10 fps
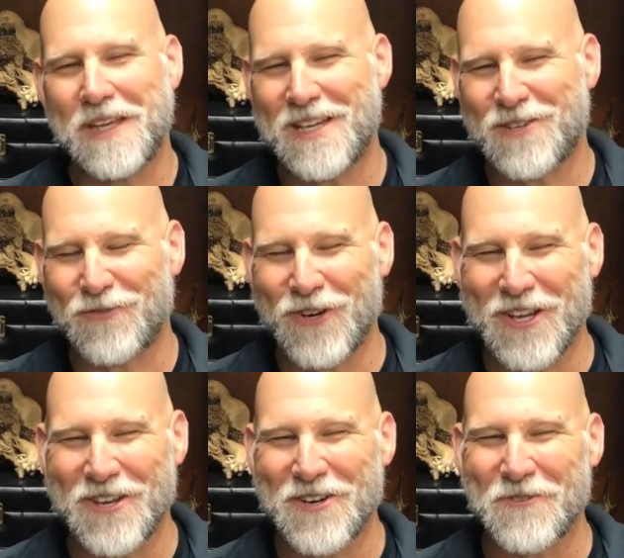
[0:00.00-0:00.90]
is for
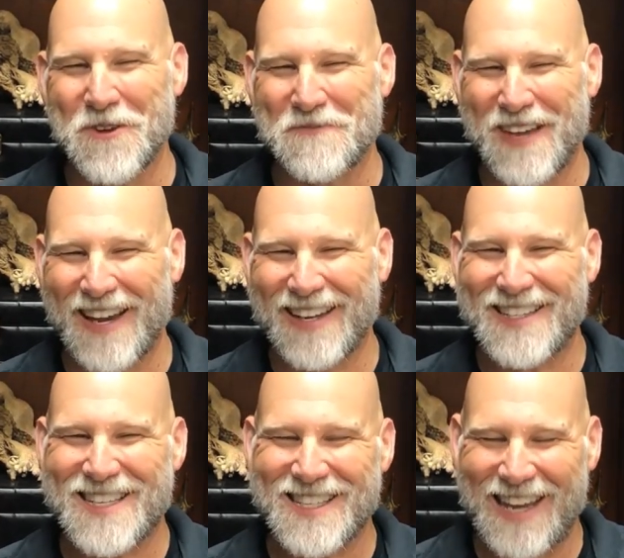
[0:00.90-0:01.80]
you to remain
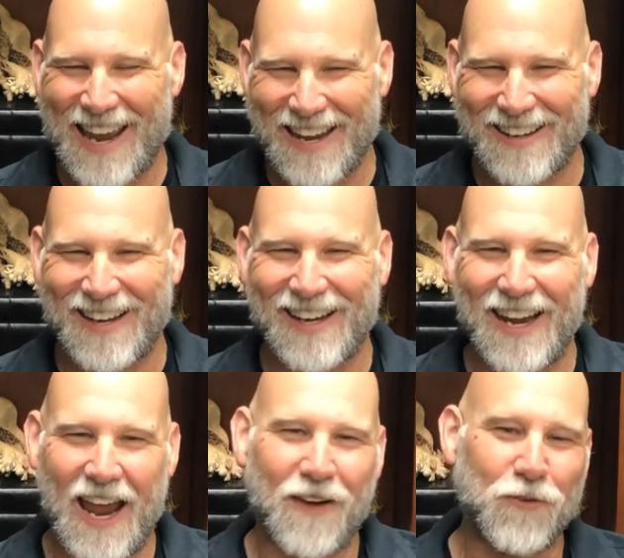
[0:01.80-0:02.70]
standing
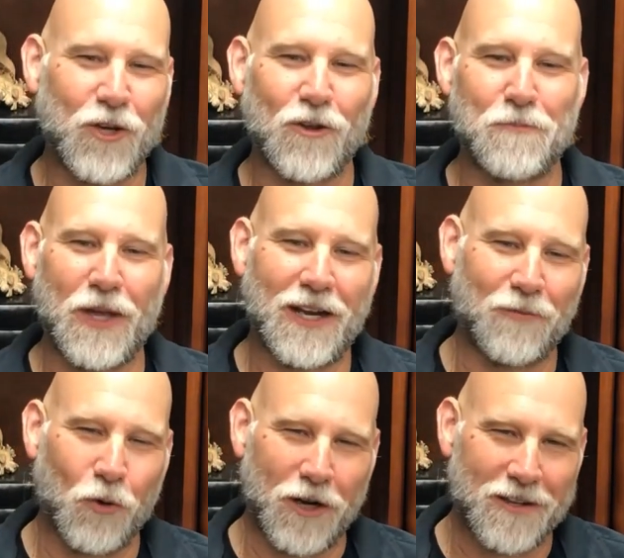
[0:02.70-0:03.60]
after you've been
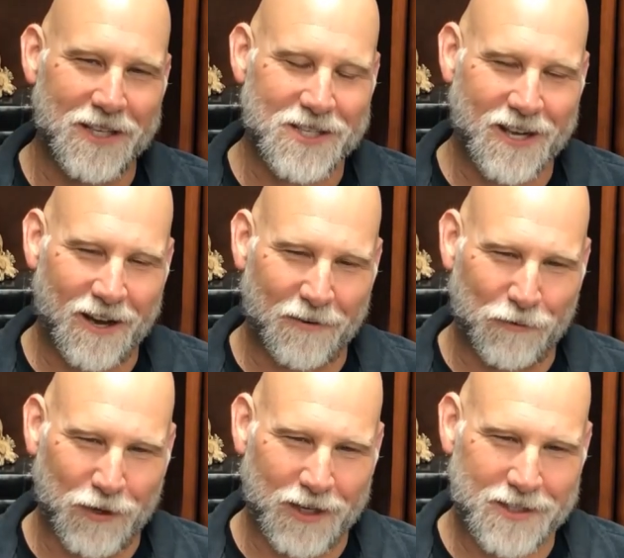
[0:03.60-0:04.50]
in one of these
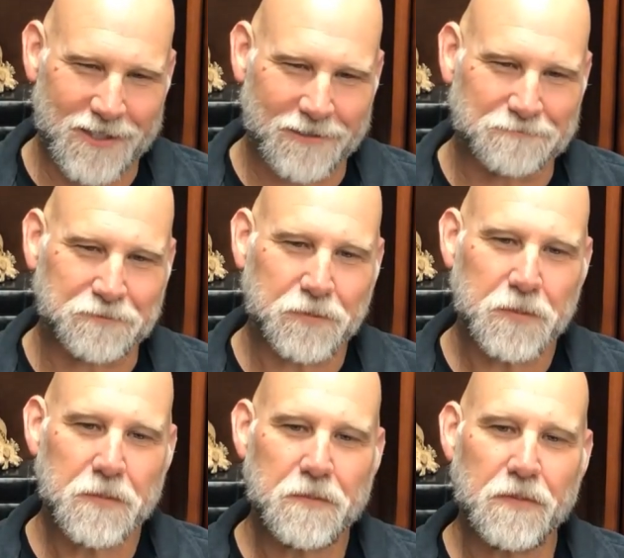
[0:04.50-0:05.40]
conflicts.
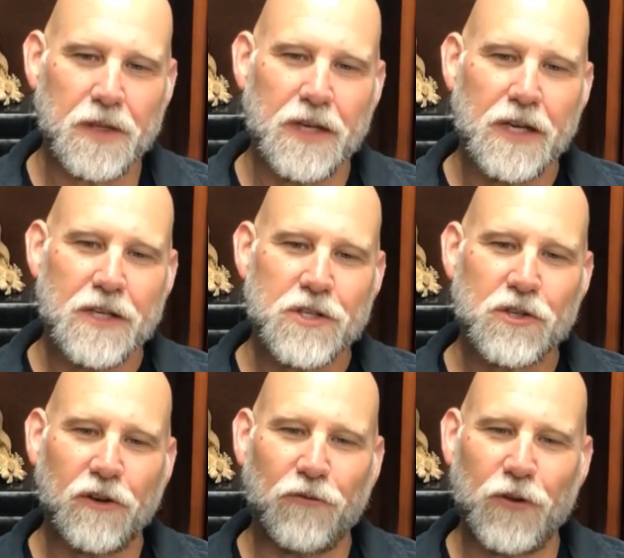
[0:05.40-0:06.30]

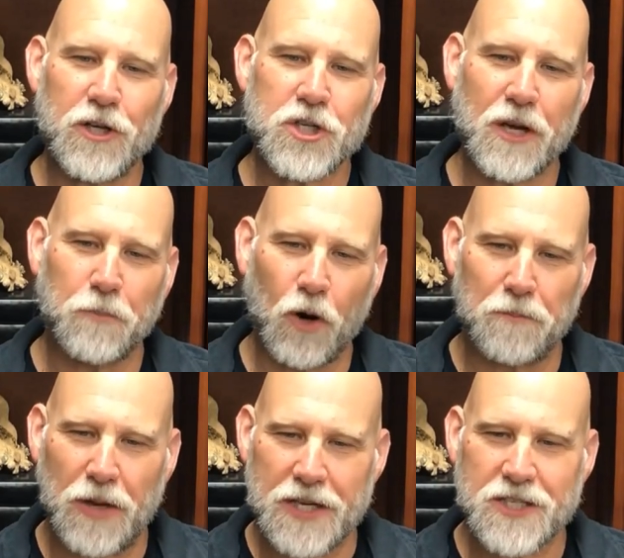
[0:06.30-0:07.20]
So to finish up our
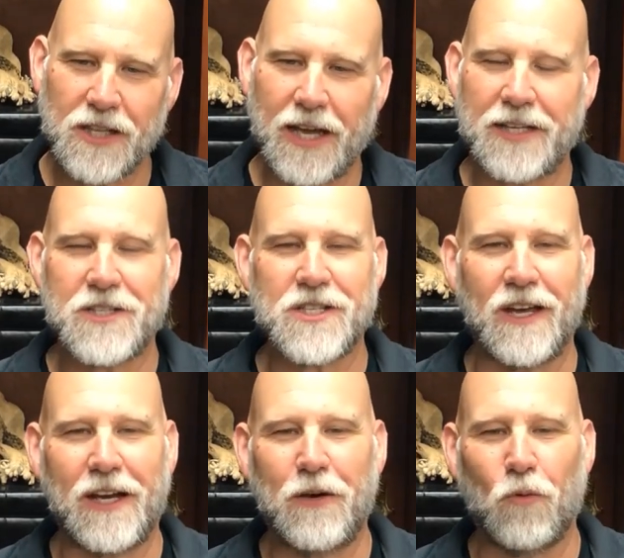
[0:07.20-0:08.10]
baseline
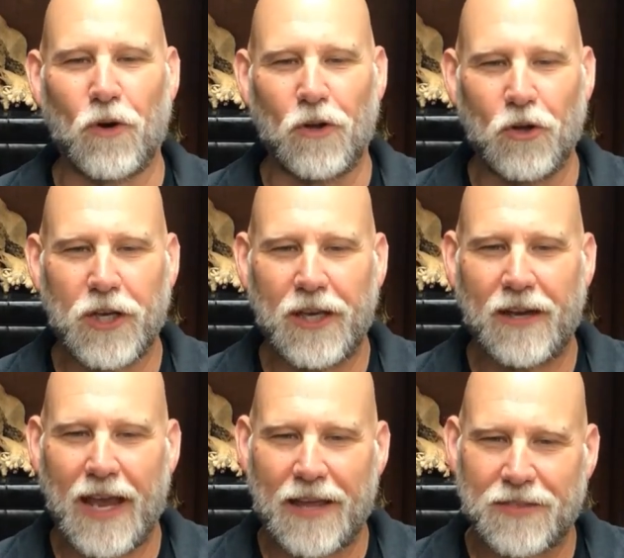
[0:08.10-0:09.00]
study, we're looking
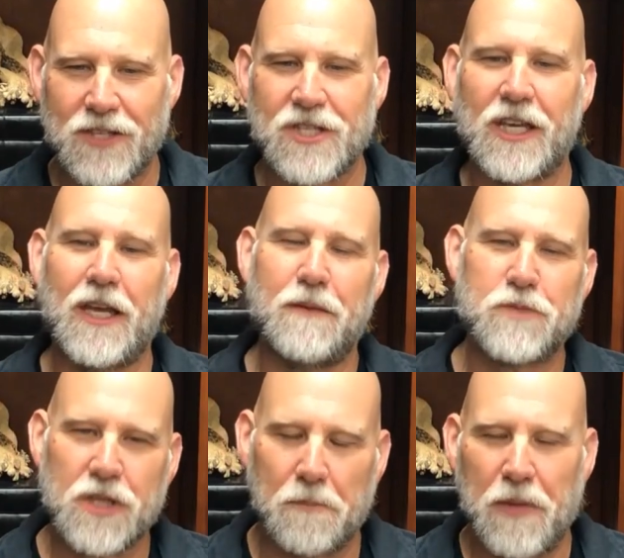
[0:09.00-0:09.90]
at the
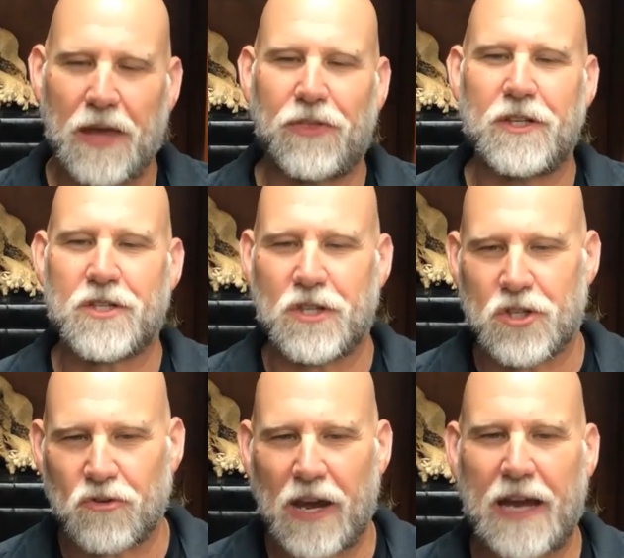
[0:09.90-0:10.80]
schemes, the methods, the
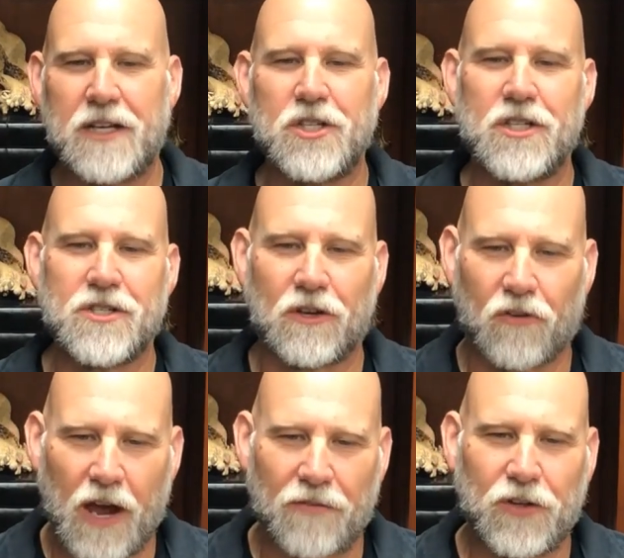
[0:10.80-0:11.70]
strategies, the
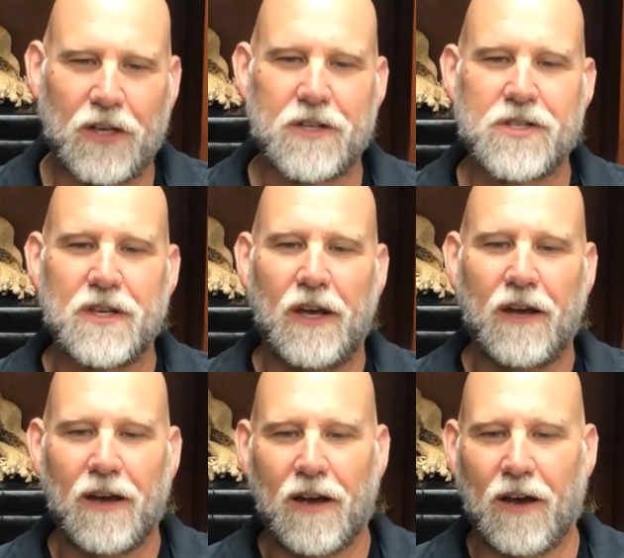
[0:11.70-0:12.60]
craftiness
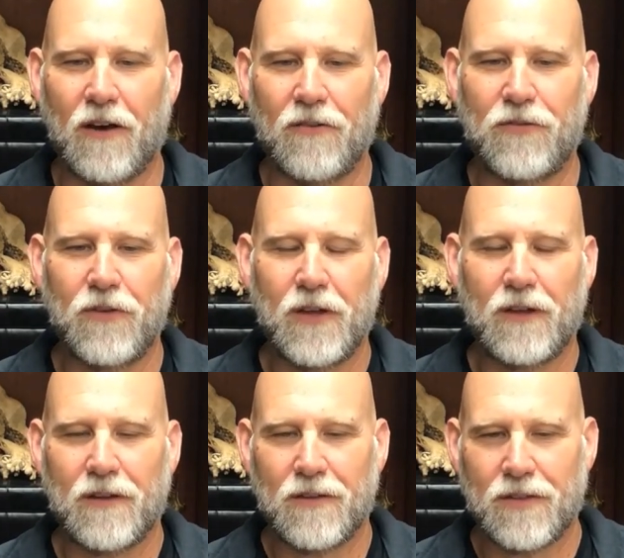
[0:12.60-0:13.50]
of
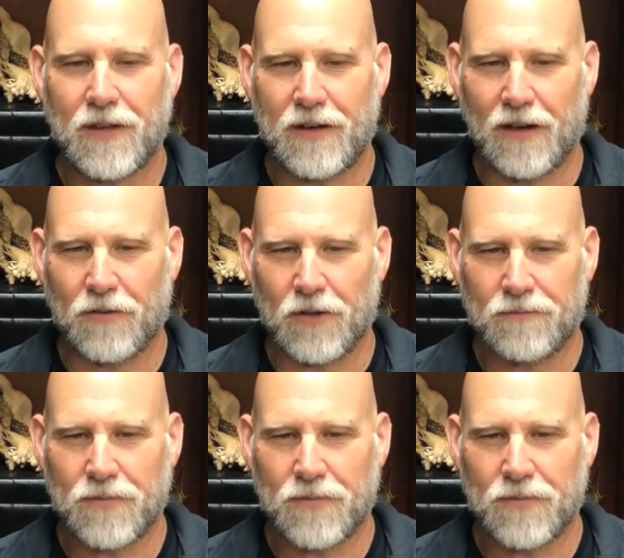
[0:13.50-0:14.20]
the devil.